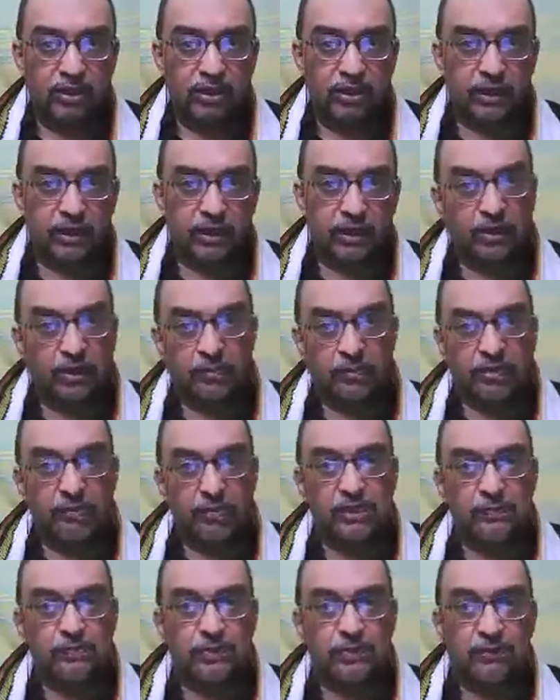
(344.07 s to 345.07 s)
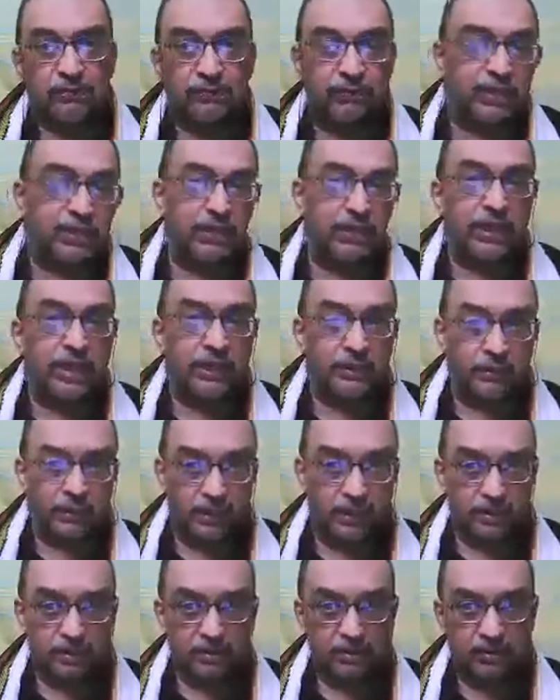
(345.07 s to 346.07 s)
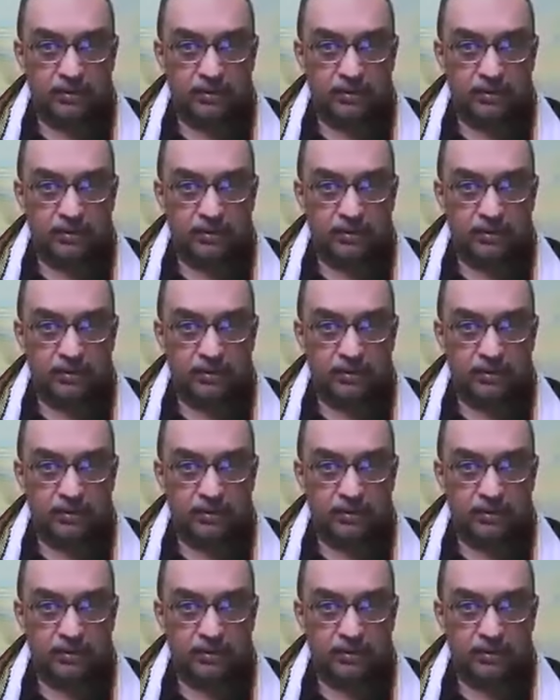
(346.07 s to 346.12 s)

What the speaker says: None of them is perfectly accurate.